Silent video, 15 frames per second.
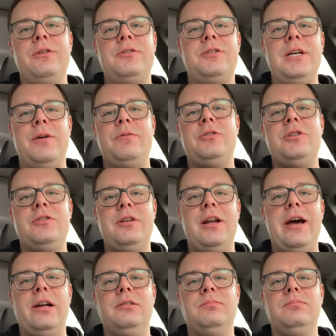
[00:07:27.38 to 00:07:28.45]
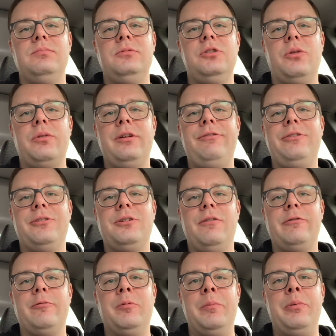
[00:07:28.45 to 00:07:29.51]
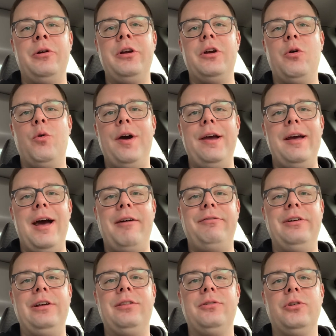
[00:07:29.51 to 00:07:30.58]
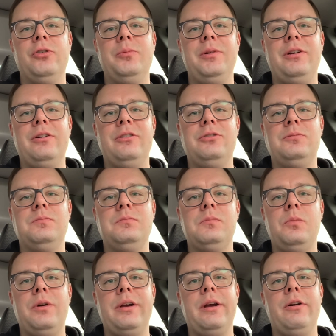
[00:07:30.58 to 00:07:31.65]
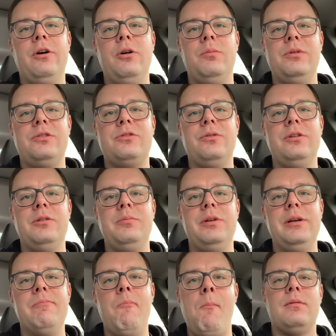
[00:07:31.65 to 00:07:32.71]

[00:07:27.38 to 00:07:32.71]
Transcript: sandwiches that I don't really feel comfortable putting away halfway through because when I get home, it's going to be